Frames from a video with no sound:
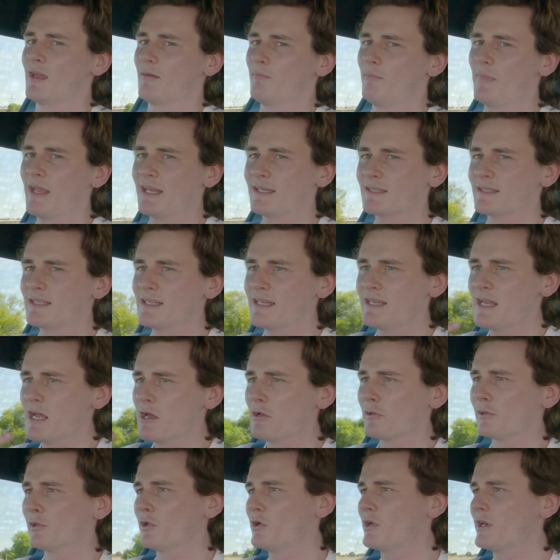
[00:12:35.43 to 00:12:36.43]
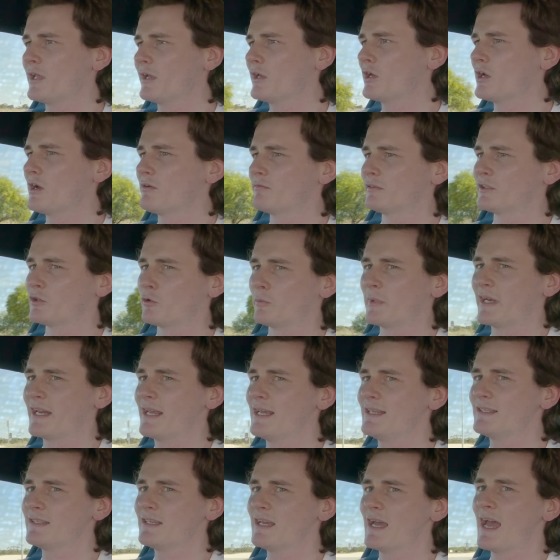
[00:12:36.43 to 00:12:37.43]
Makes the learning curve a little bit
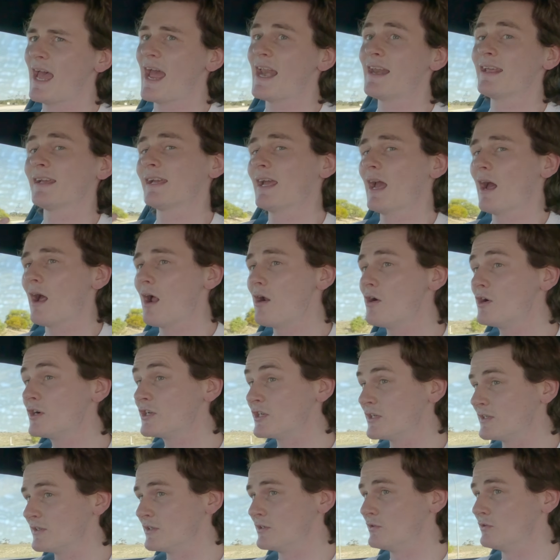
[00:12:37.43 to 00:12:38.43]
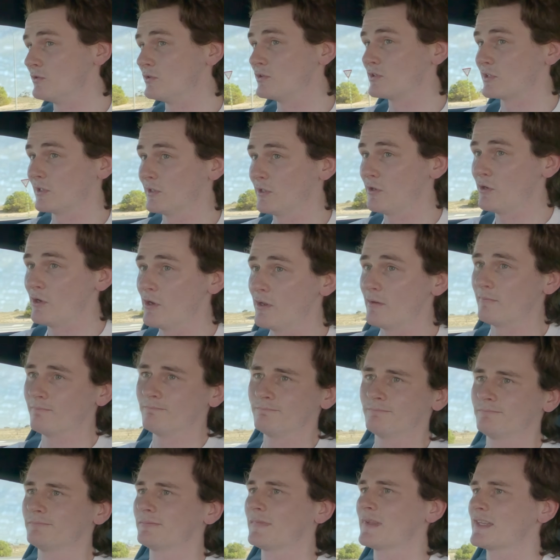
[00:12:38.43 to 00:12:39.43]
easier and encourages you to
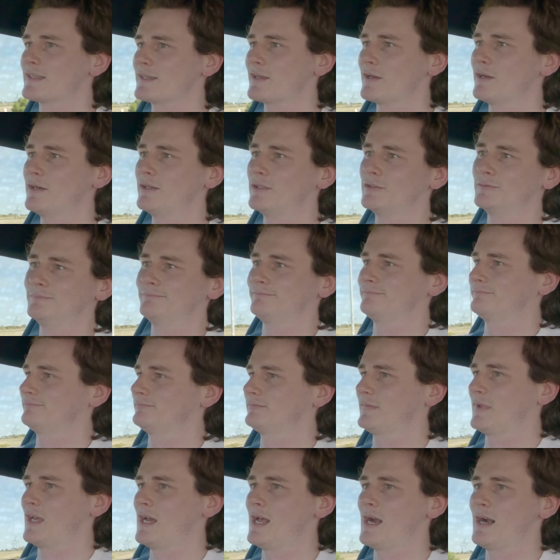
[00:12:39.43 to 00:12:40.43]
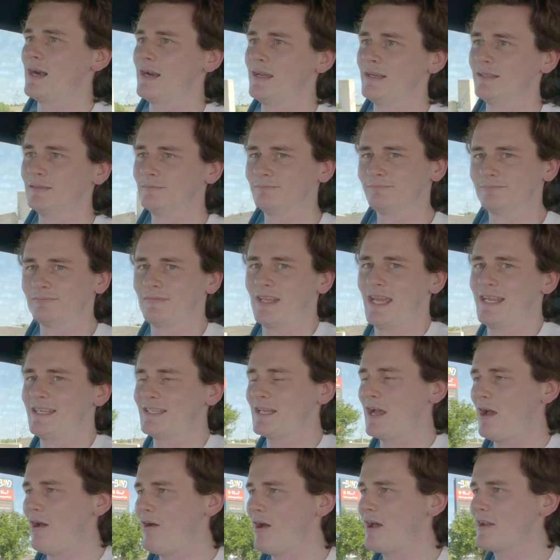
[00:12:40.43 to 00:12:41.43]
learn. So, I don't know, it's
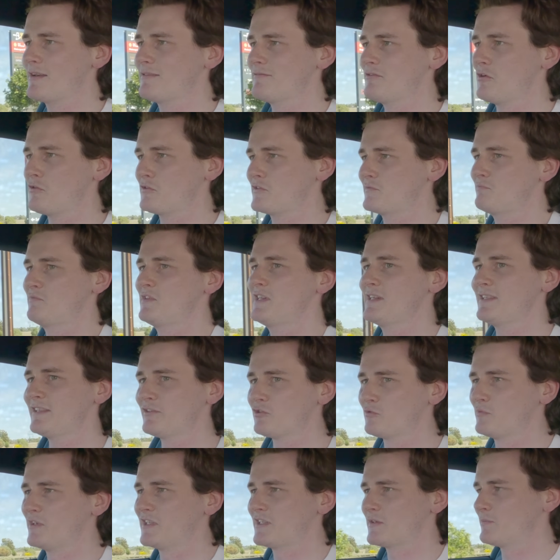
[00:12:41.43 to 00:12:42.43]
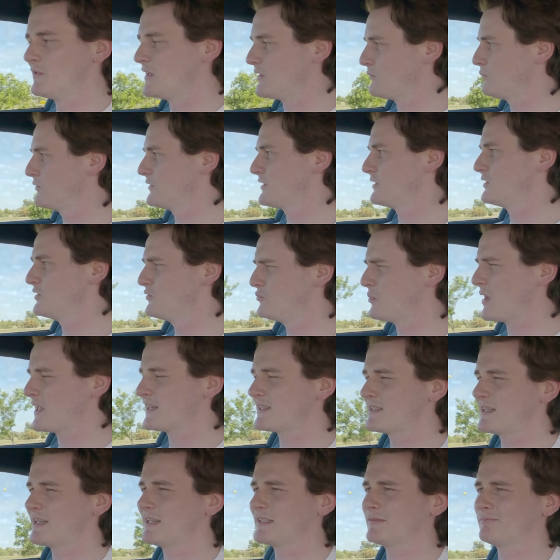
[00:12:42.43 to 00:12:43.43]
hard not to be a little bit smitten with the new
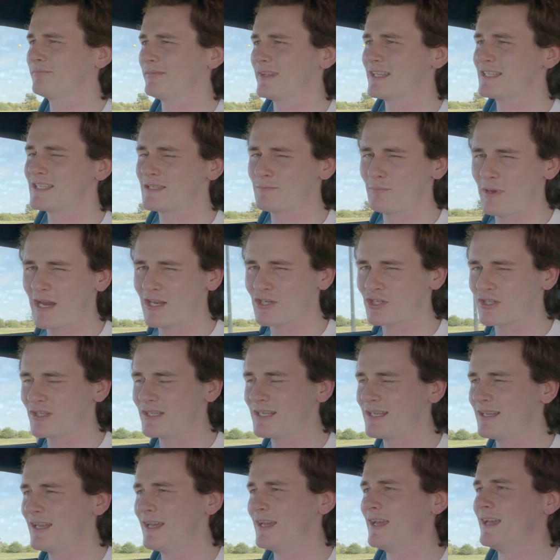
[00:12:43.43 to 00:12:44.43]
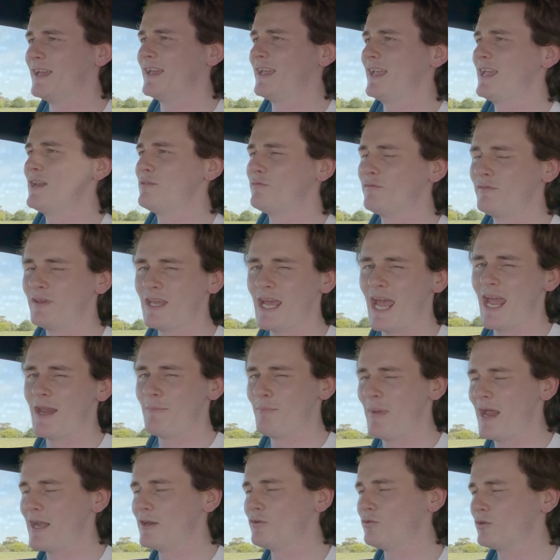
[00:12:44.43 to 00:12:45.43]
Mustang, especially in V8
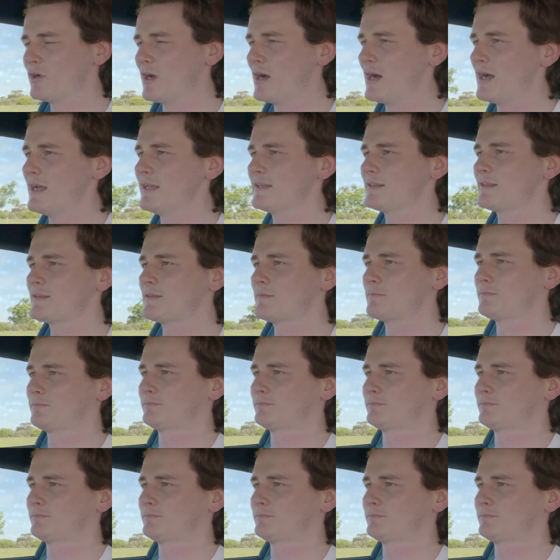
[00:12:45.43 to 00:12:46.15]
manual guise.